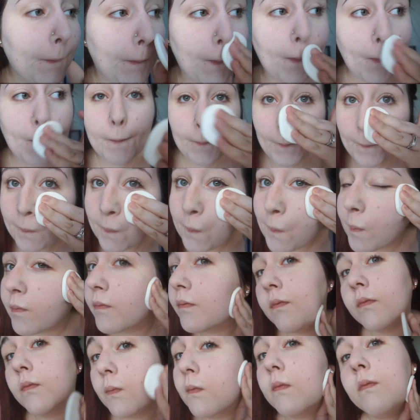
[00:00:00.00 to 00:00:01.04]

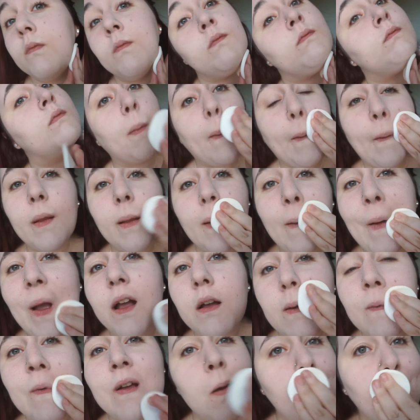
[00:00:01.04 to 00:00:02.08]

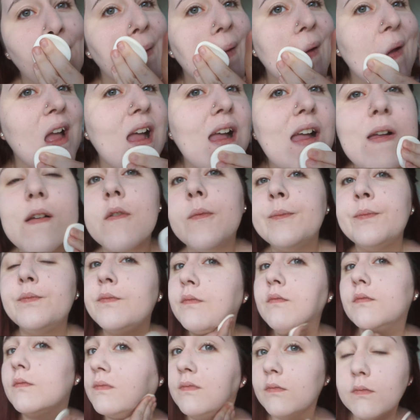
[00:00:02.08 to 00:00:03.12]

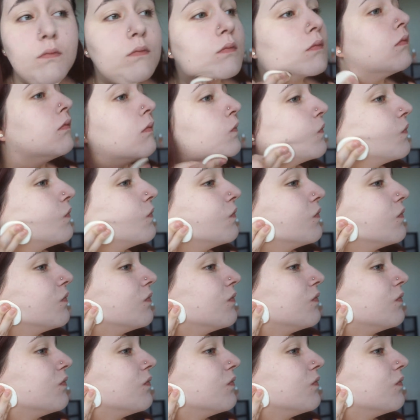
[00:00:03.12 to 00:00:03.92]
(no one is talking)